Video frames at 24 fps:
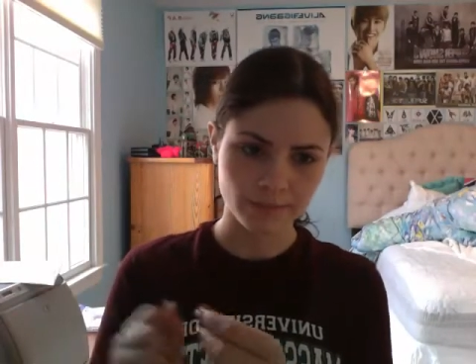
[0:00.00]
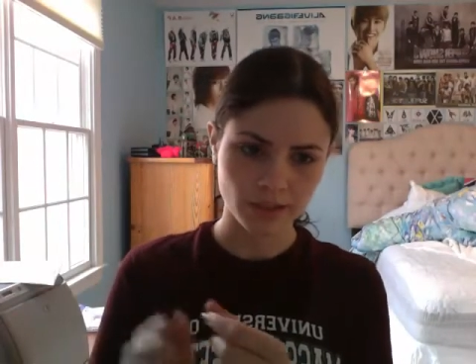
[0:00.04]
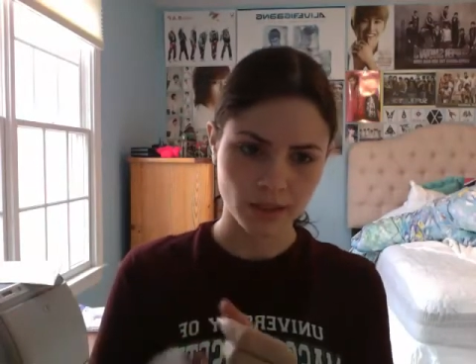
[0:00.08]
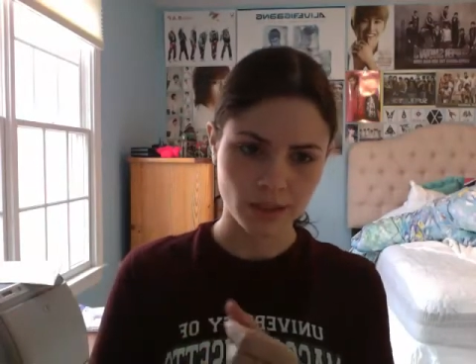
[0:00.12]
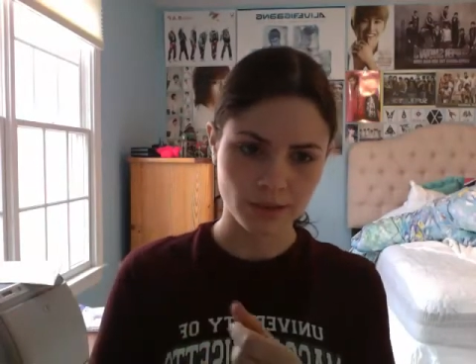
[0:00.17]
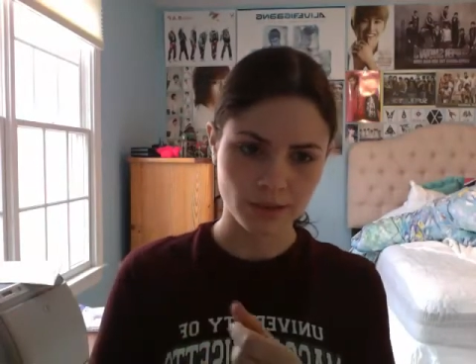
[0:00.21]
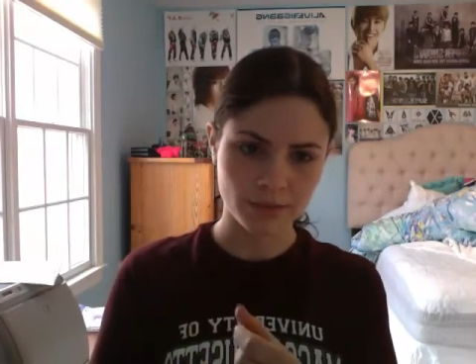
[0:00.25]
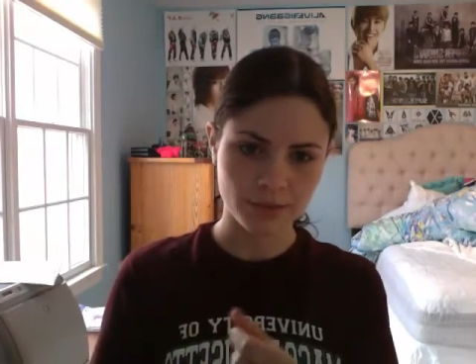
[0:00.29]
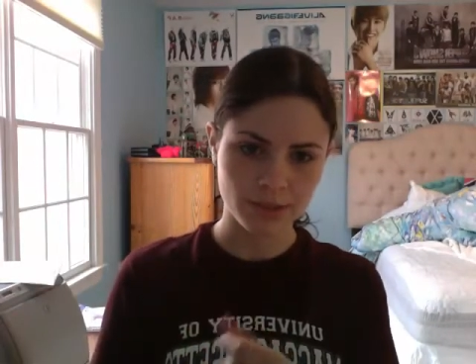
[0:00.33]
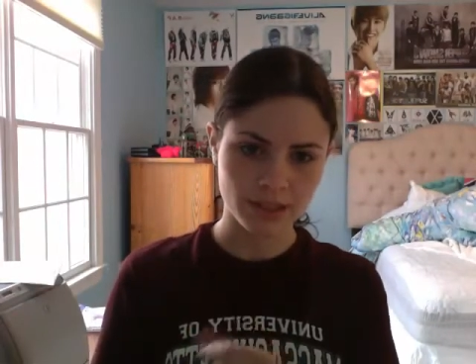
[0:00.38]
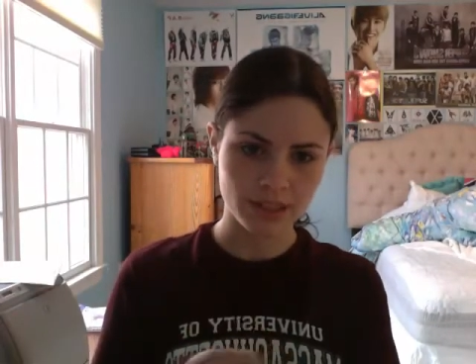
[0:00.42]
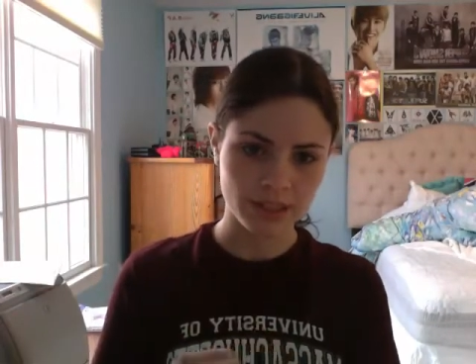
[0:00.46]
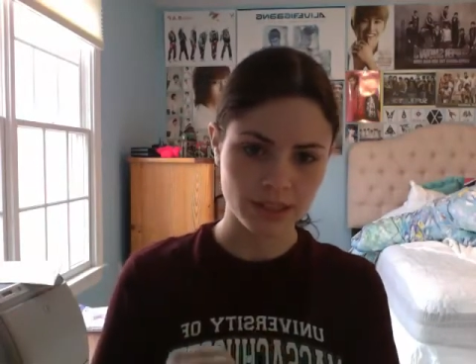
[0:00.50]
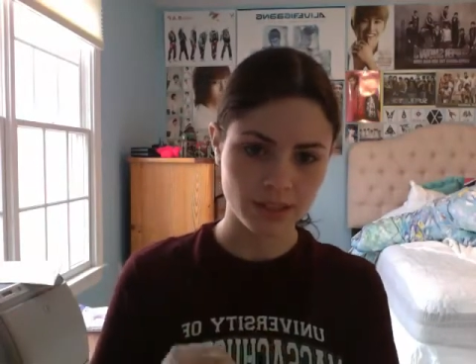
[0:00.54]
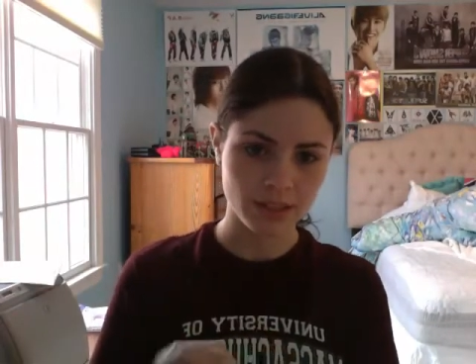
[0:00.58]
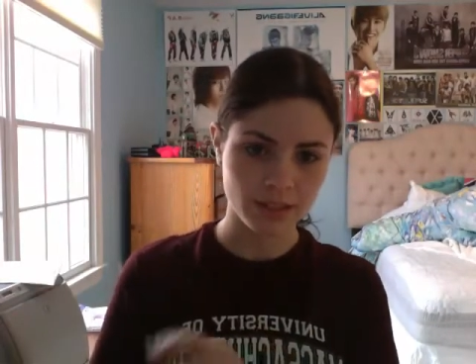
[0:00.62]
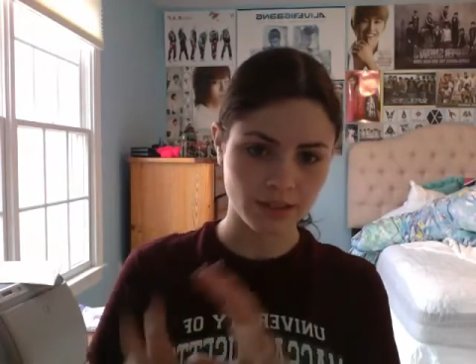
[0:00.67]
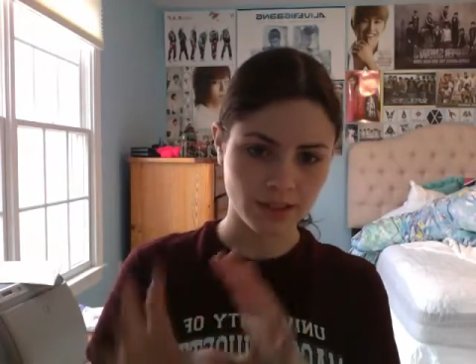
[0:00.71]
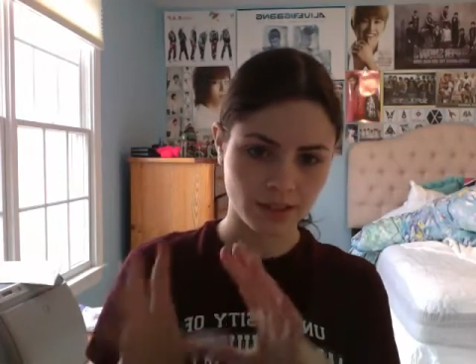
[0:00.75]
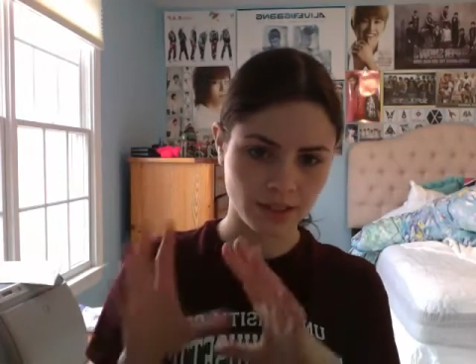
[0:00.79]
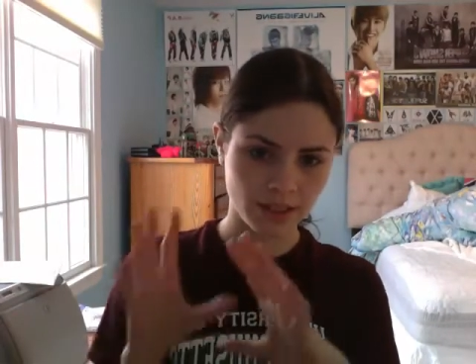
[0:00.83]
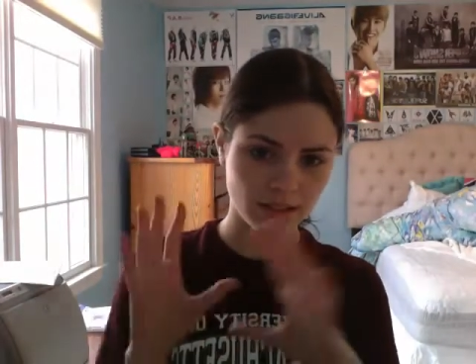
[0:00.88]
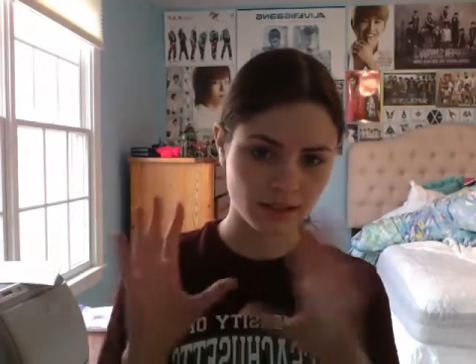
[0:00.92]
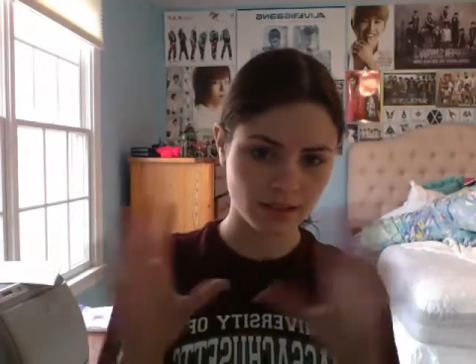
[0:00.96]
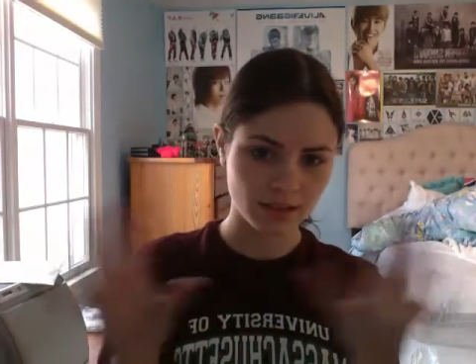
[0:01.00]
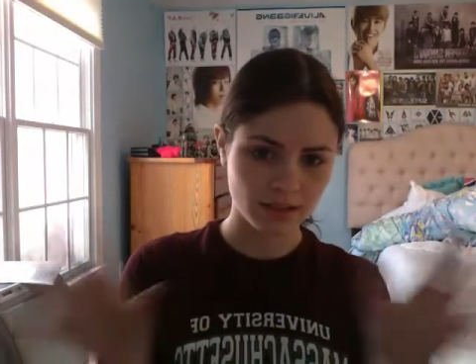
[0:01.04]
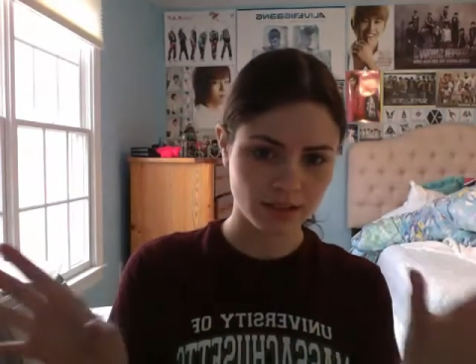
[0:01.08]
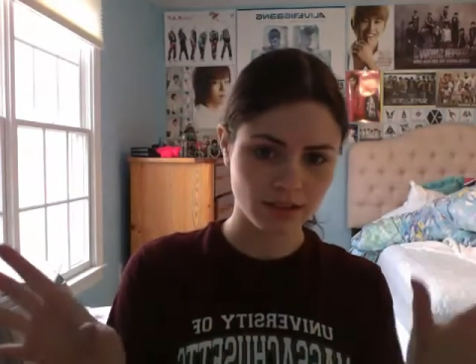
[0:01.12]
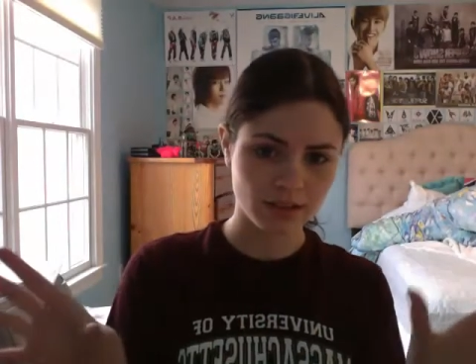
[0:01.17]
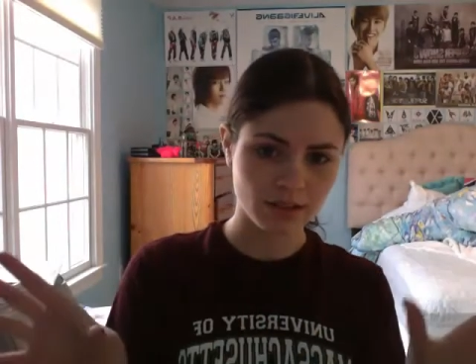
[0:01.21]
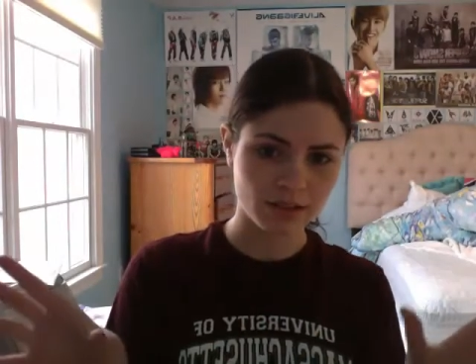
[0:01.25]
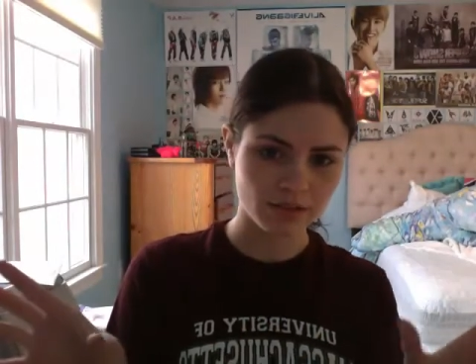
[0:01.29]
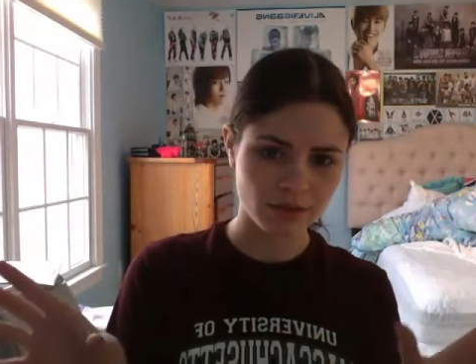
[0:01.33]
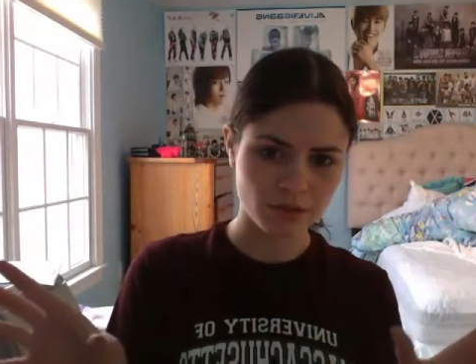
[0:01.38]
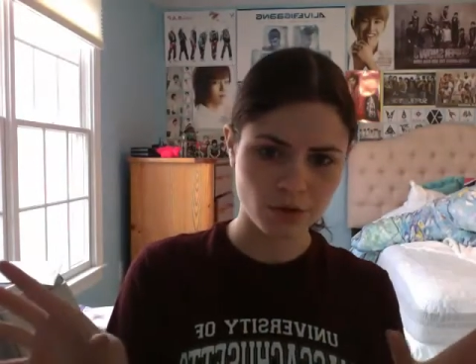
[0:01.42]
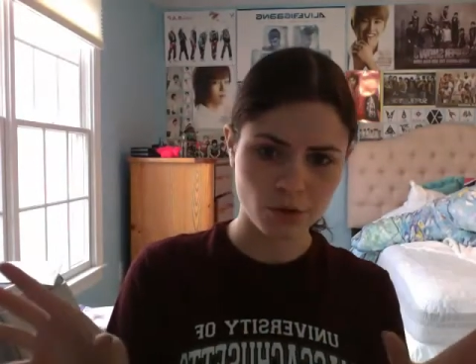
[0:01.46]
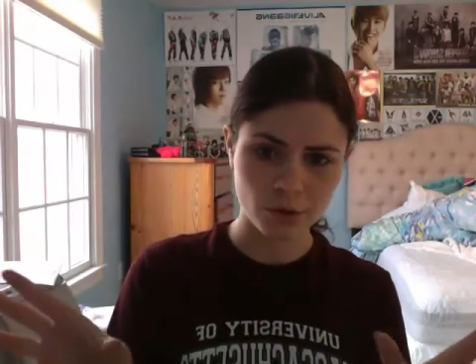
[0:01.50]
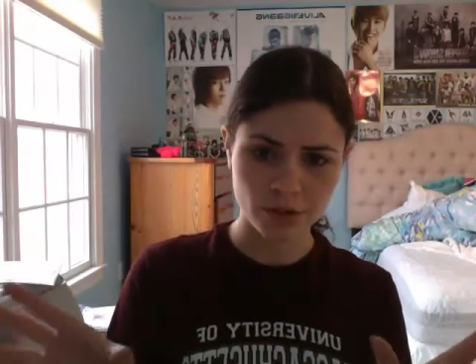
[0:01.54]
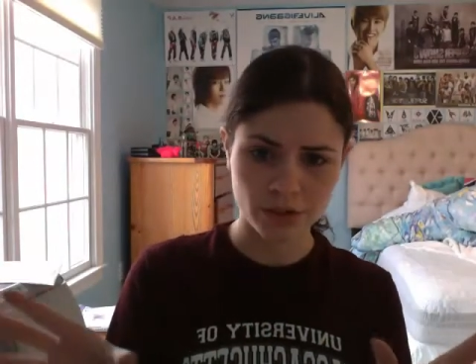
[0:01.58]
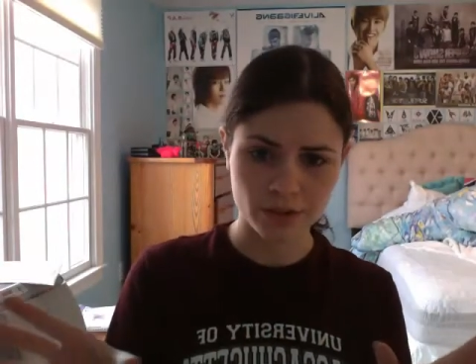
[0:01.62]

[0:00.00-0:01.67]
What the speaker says: and we did, like, 4